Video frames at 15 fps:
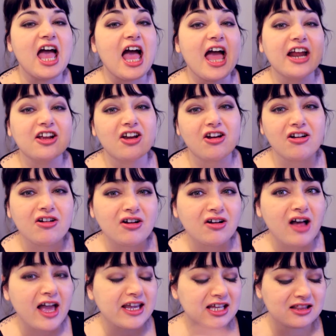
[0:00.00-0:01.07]
and girl,
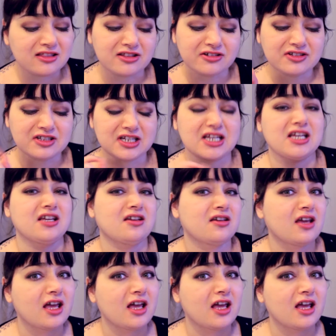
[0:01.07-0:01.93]
I get thirsty.